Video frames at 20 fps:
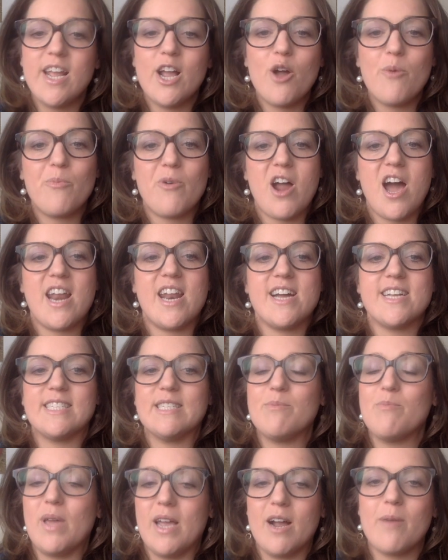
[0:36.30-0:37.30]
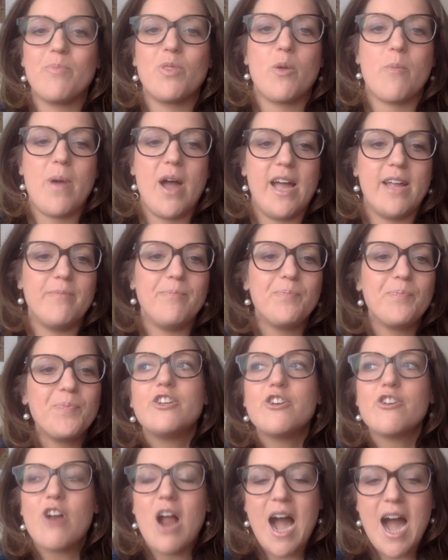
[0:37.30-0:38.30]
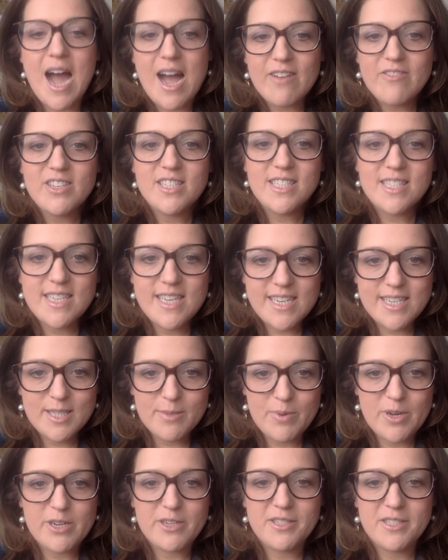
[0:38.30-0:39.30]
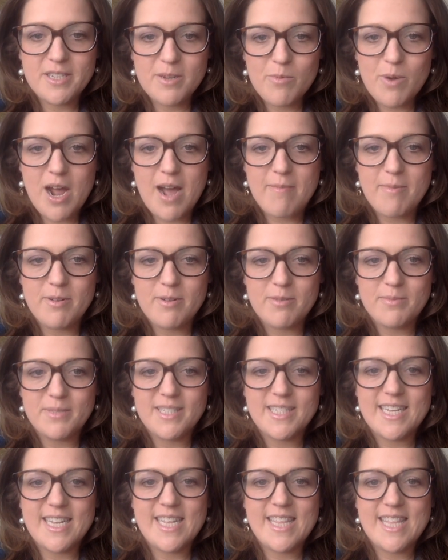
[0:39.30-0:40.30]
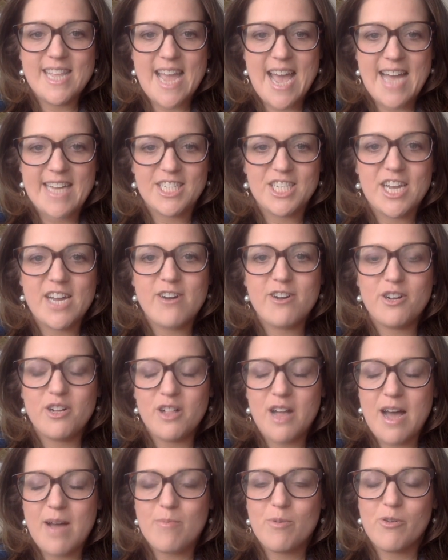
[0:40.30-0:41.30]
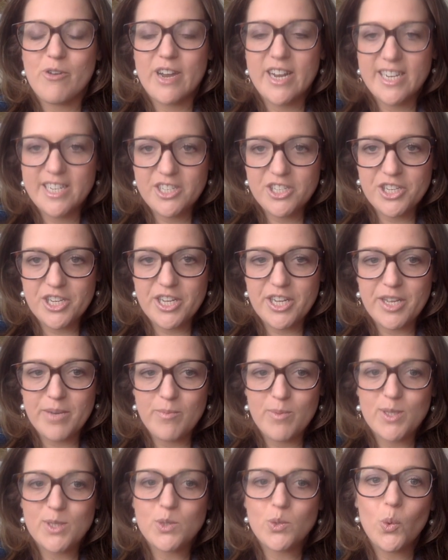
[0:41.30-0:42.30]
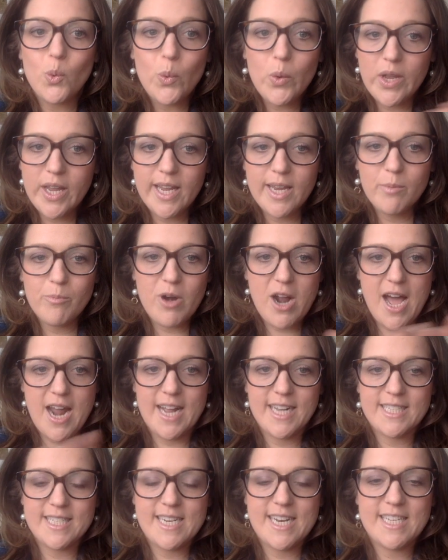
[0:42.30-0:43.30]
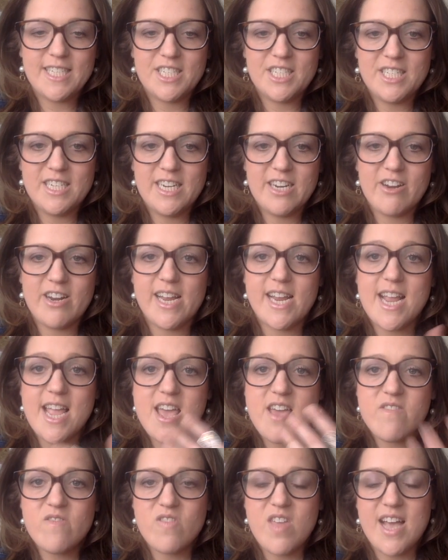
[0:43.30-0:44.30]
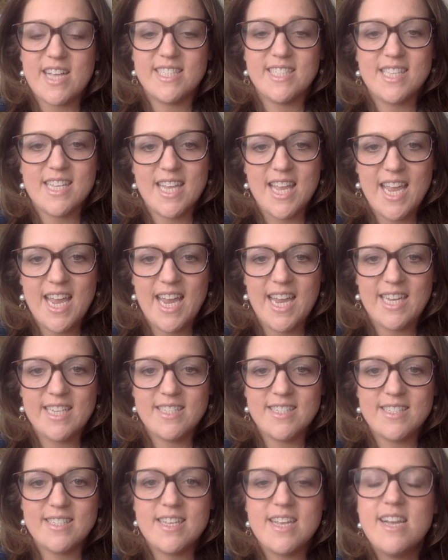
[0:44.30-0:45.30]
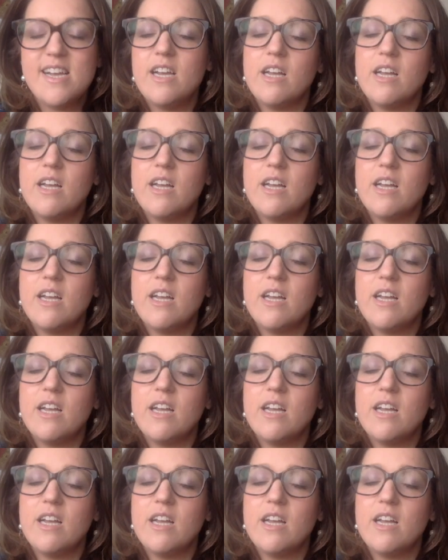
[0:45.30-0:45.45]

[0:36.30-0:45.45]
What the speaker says: product to make up their mind. You're obviously experiencing problems in the agile collaboration between product and engineering if that's the case.